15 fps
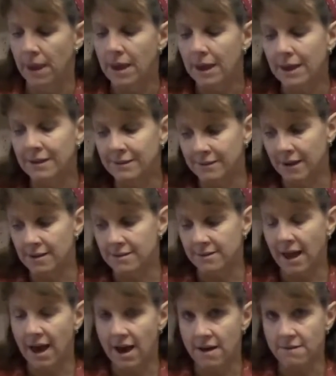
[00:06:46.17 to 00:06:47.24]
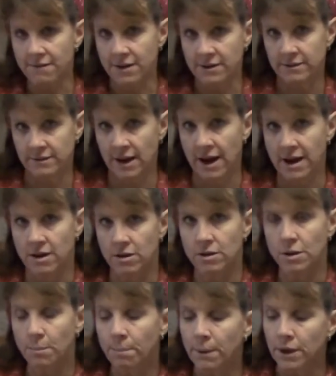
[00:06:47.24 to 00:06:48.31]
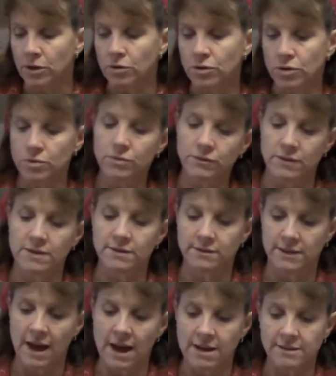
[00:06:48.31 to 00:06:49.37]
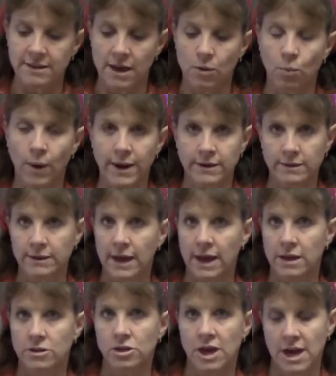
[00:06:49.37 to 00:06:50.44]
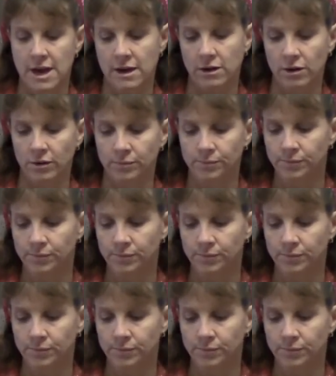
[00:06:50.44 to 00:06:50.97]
It does have a dial, but you use this as a weighted gauge canner.